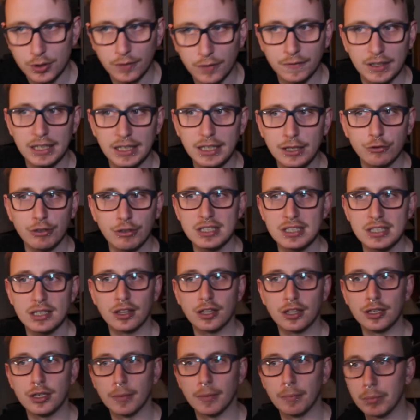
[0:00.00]
decreasing the
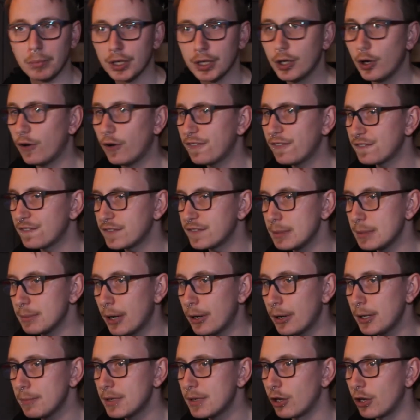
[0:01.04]
number of female and
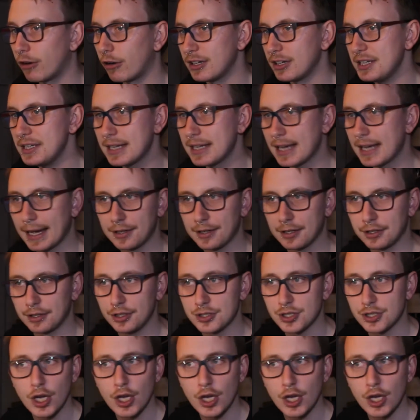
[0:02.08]
minority candidates